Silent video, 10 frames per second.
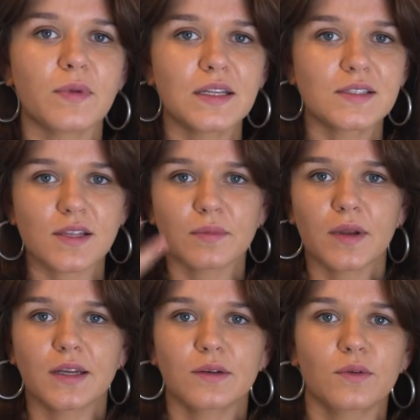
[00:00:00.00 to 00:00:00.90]
made some
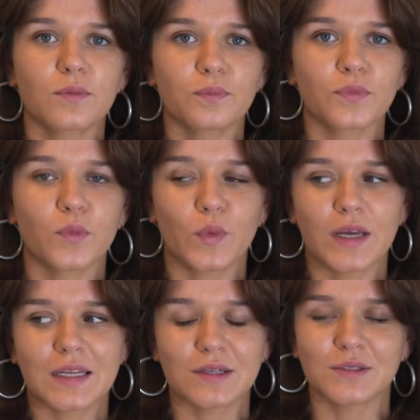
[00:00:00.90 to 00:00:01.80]
like
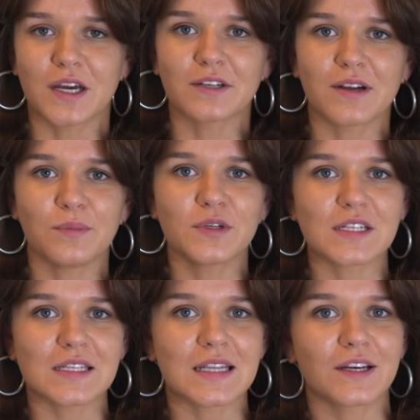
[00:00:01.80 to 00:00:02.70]
weird little diagram which
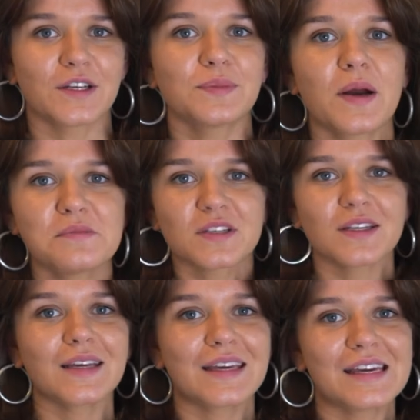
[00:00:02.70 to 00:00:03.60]
isn't that good, but I'm just
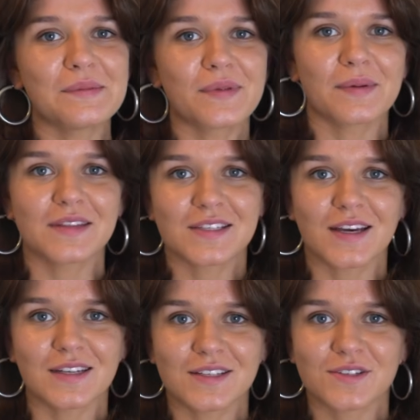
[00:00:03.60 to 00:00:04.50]
going to keep them at the
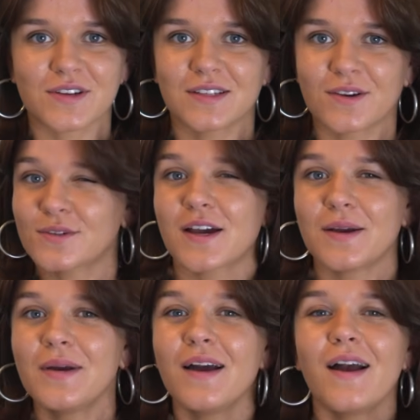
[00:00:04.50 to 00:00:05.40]
side of the screen the whole
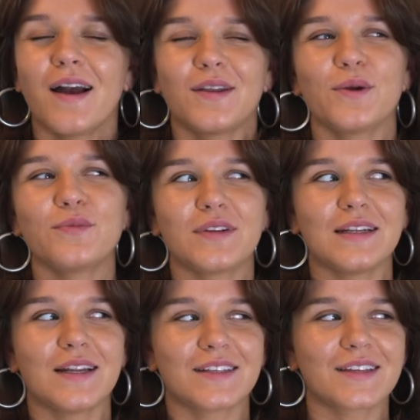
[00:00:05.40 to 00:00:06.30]
time, and hopefully
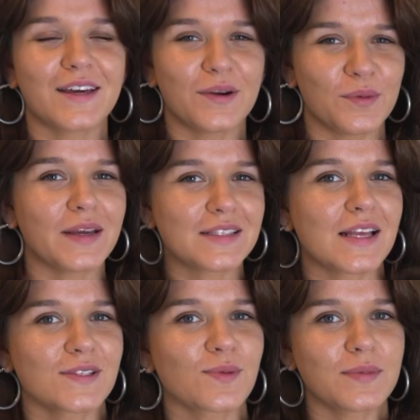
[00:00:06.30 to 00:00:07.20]
like it will make
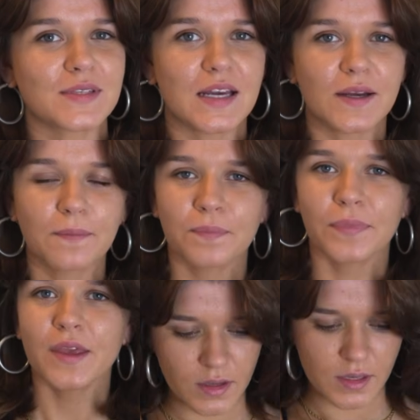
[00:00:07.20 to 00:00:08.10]
sense what I'm saying.
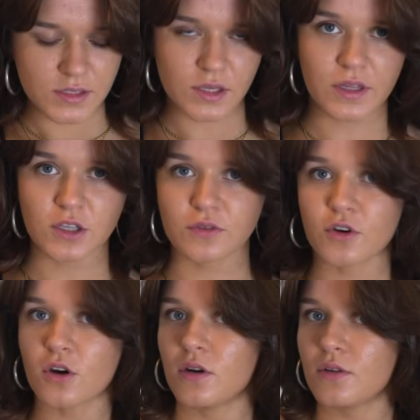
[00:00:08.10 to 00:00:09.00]
So then you've
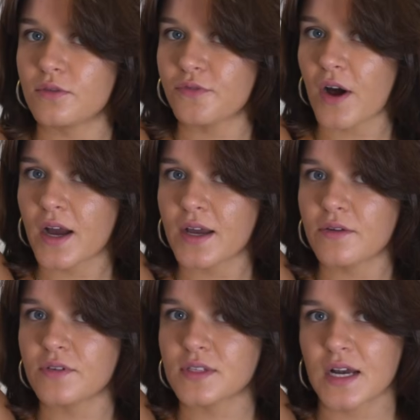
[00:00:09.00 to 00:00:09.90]
got
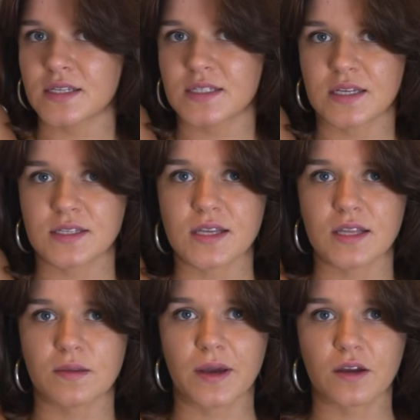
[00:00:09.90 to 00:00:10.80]
5 slices at
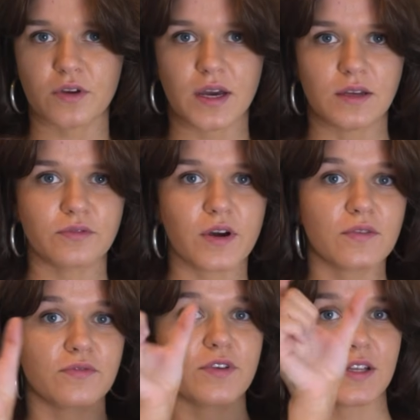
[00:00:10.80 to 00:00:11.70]
the back of your head,
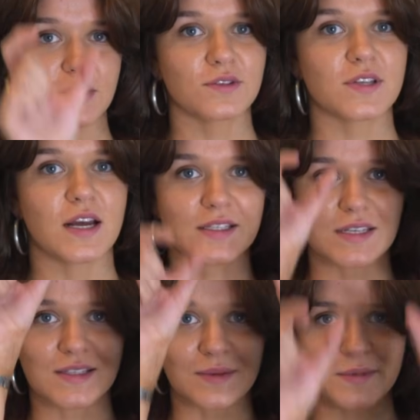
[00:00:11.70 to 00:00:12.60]
5 vertical
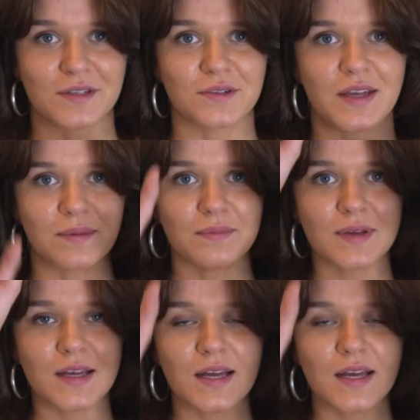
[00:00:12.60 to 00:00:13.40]
slices I'm going to call them.